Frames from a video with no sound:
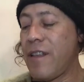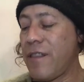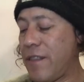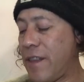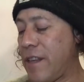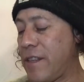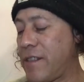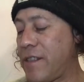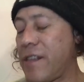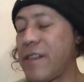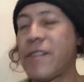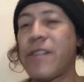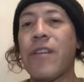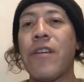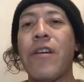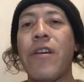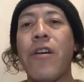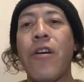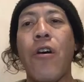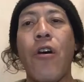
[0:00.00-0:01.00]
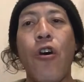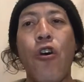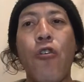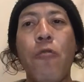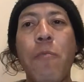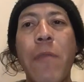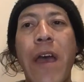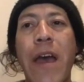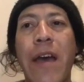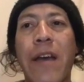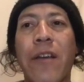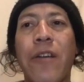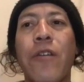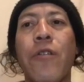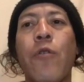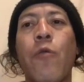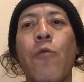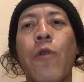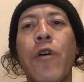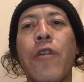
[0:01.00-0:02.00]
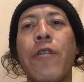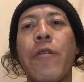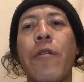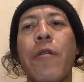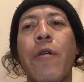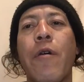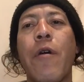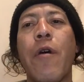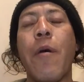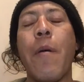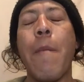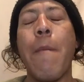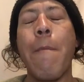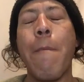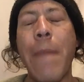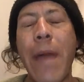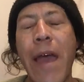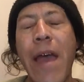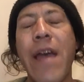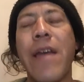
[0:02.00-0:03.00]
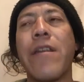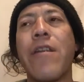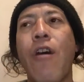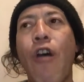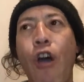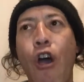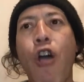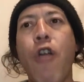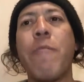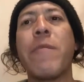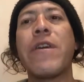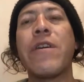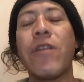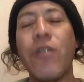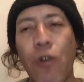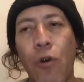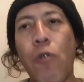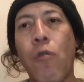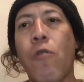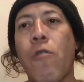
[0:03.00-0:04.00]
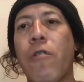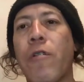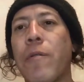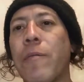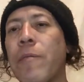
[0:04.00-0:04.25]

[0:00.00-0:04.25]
This is Omac One Man Army Corps.